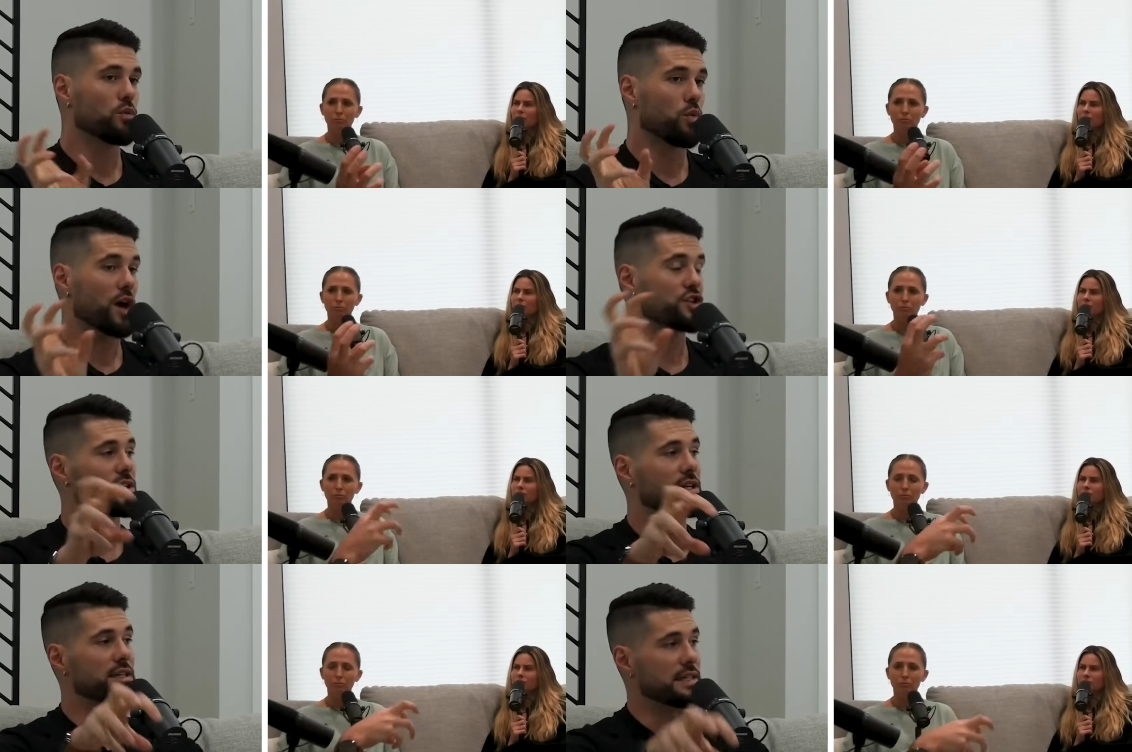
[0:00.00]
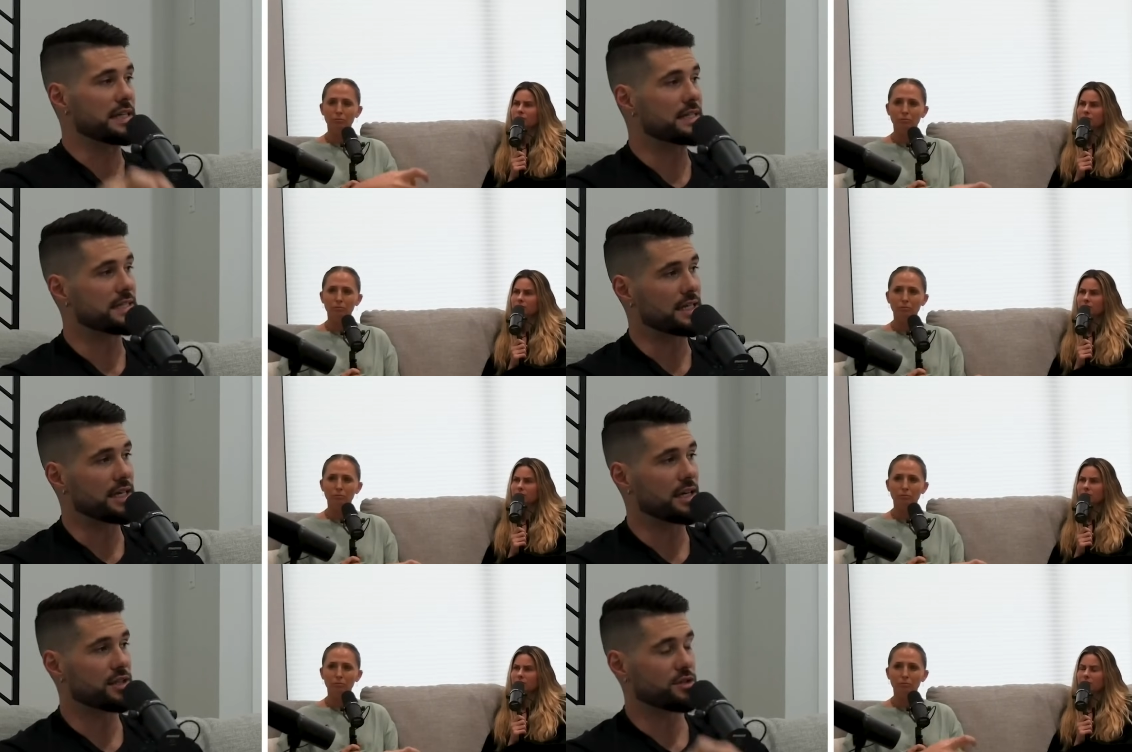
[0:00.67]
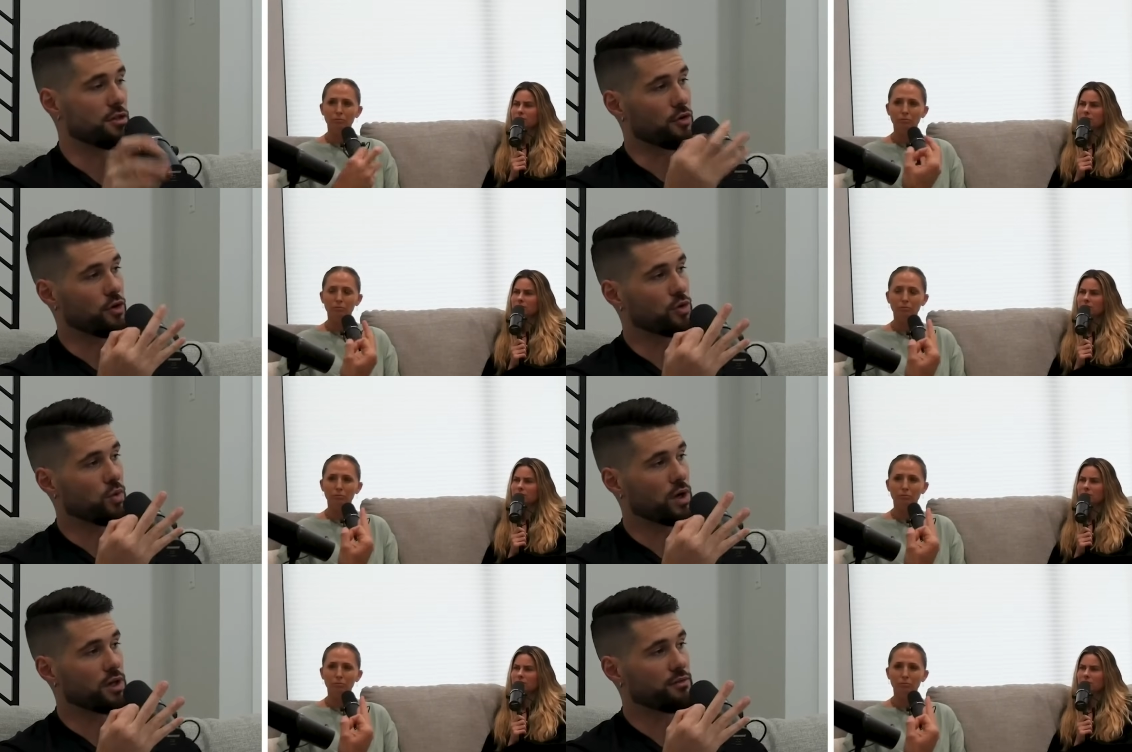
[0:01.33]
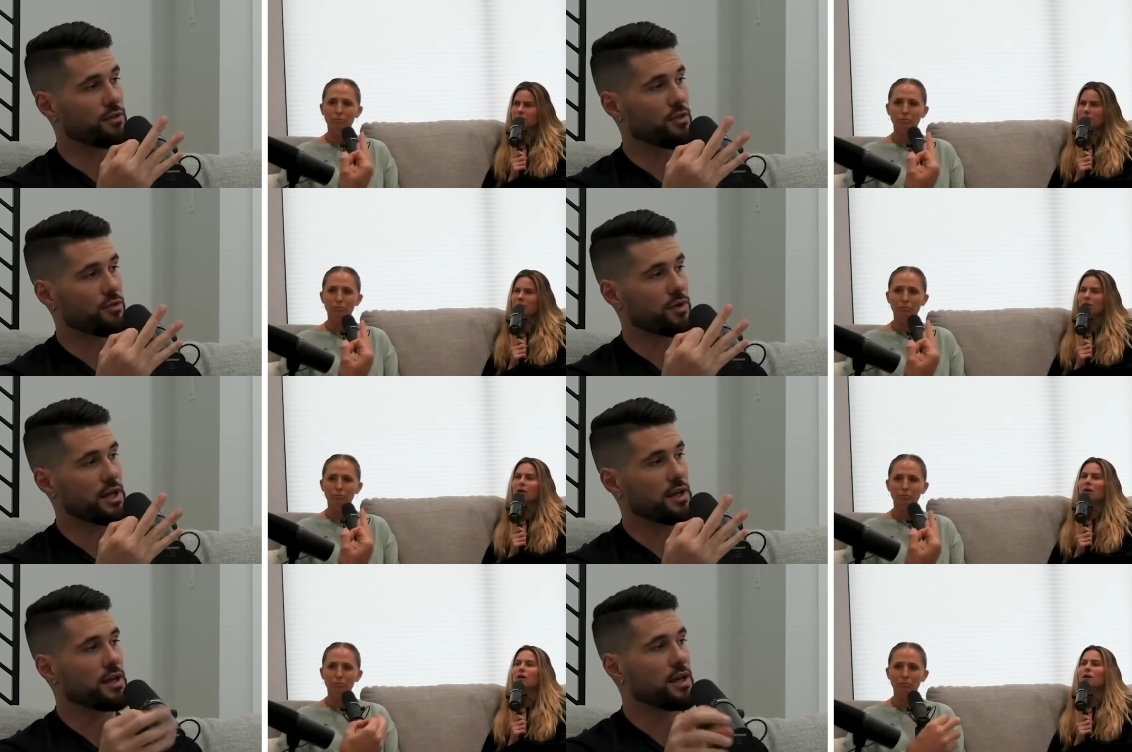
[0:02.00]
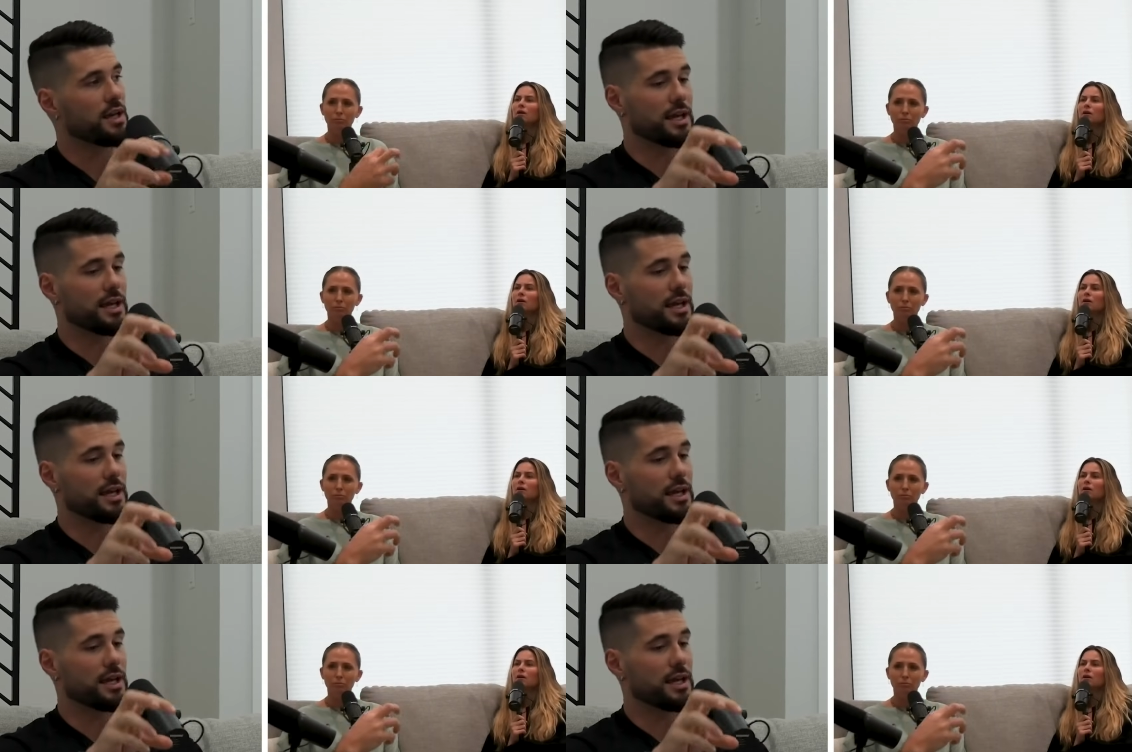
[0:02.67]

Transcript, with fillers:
Speaker 1: Washington, D.C. is the third one of the three.